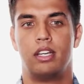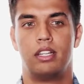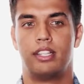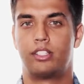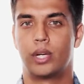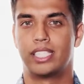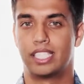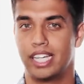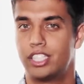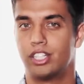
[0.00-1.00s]
the
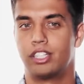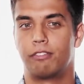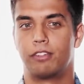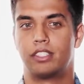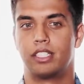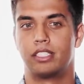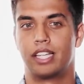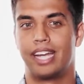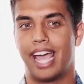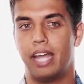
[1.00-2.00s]
translational differences in
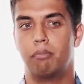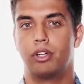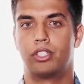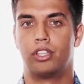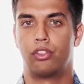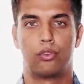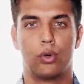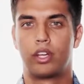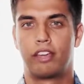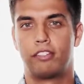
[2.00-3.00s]
head motion through a
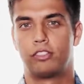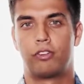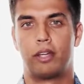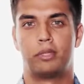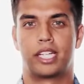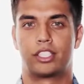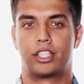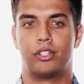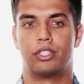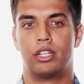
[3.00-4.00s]
given frame's
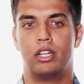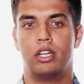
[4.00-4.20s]
execution